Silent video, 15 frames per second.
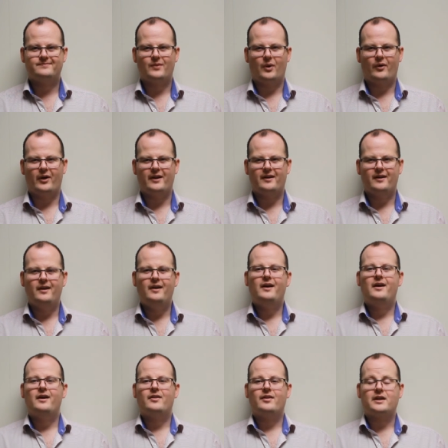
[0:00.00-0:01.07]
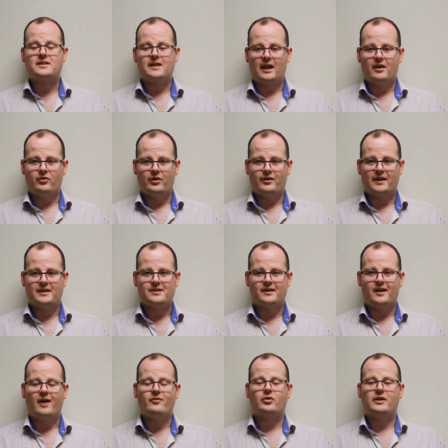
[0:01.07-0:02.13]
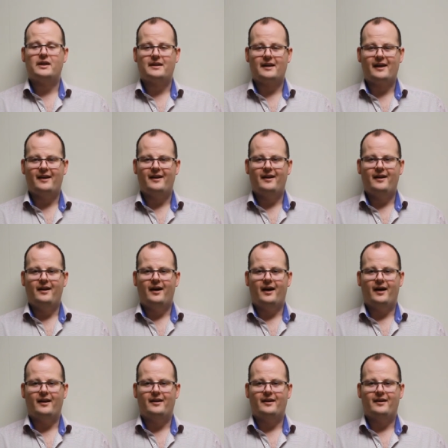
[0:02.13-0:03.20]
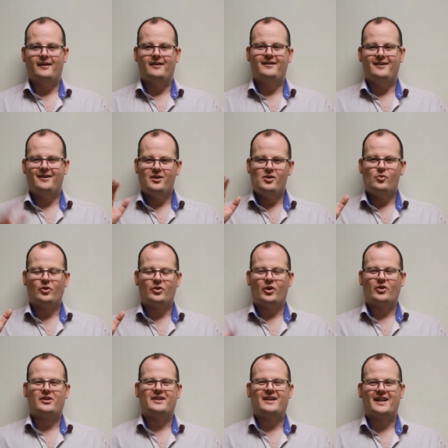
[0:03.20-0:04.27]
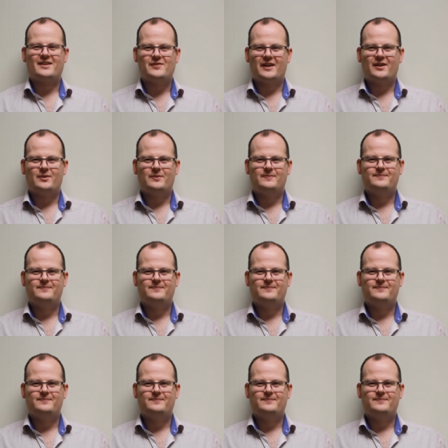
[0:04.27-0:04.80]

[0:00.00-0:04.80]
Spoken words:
Alright, thanks again for your attention, have a great day, and we'll talk to you in the next video.